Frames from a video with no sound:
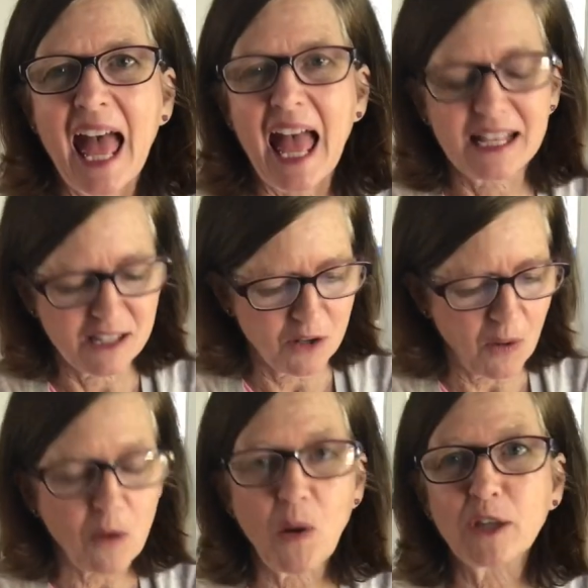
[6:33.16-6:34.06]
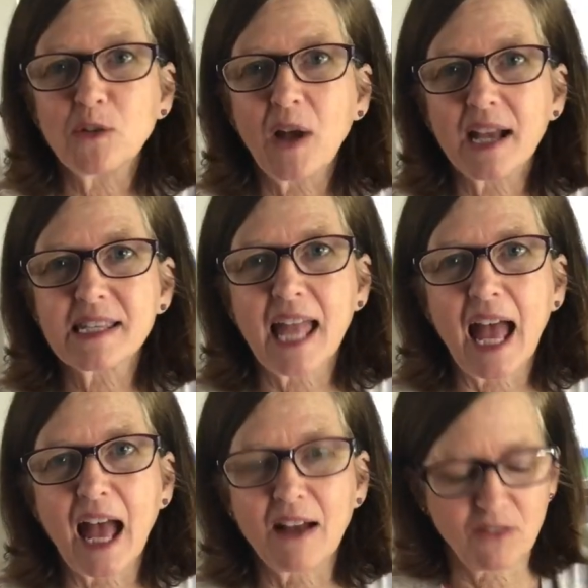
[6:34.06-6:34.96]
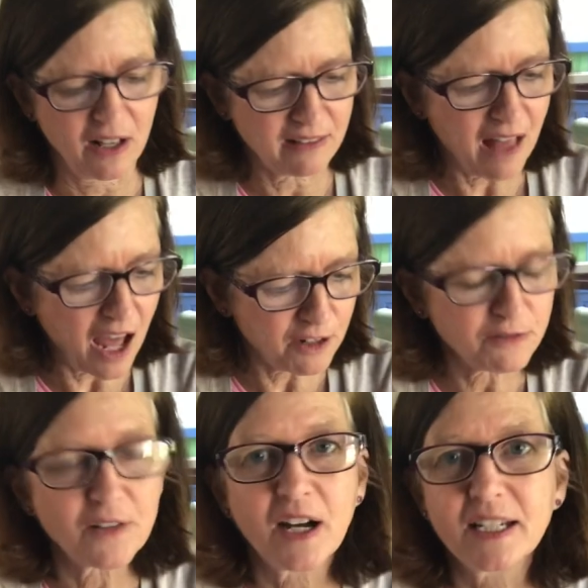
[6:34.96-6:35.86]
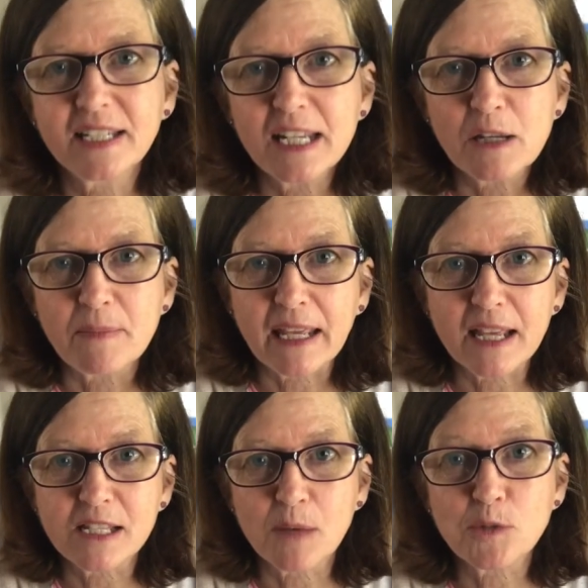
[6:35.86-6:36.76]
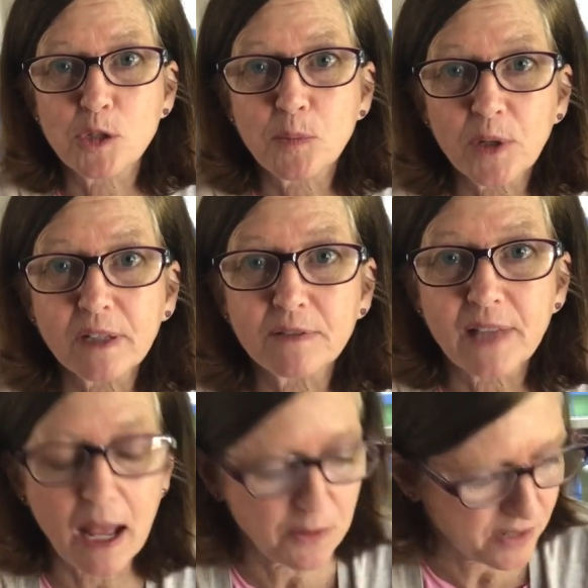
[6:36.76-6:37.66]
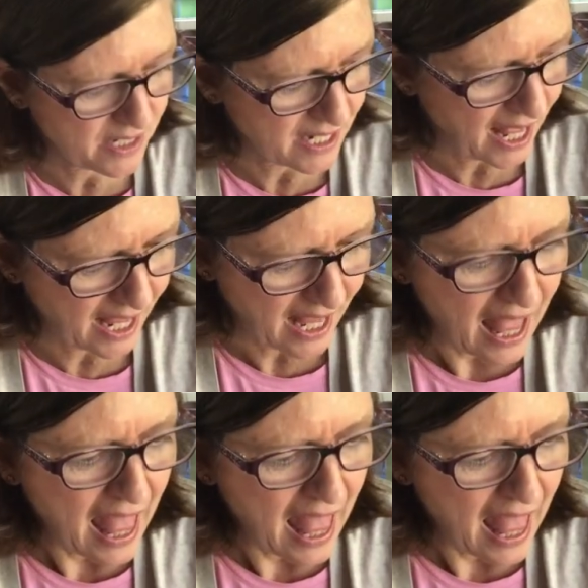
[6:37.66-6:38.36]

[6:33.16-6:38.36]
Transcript: And so I want you guys to have a lot of fun making some spring flowers today.